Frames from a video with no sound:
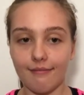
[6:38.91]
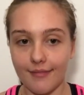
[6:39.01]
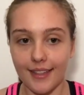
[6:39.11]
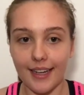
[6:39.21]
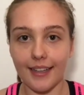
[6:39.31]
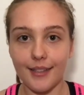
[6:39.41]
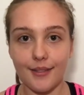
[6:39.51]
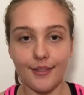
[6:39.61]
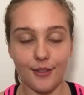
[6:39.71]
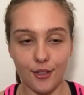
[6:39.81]
the
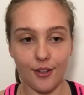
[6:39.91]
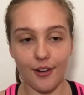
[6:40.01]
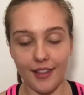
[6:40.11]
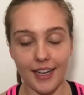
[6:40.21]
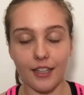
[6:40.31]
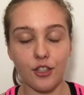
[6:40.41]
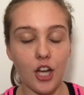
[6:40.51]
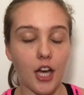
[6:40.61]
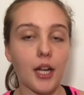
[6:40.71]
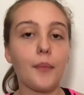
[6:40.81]
next
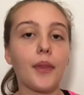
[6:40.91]
shot.